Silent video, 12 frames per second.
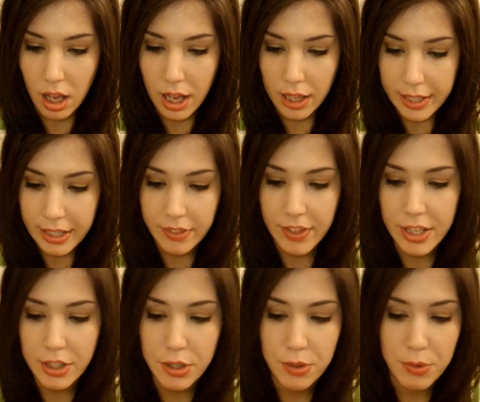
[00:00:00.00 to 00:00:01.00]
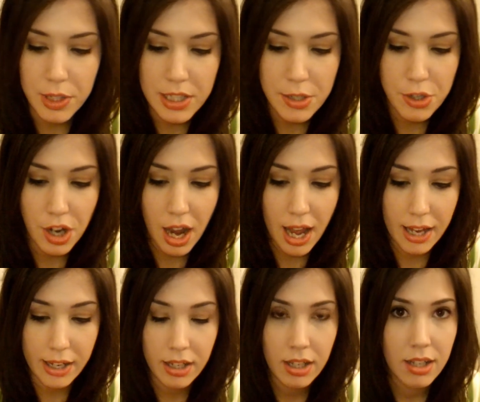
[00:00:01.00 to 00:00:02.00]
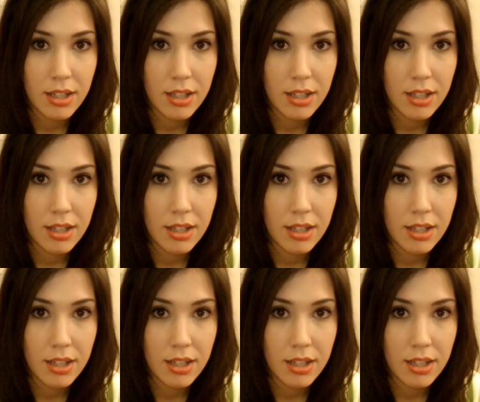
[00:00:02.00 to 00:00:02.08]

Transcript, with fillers: I like that you get to try,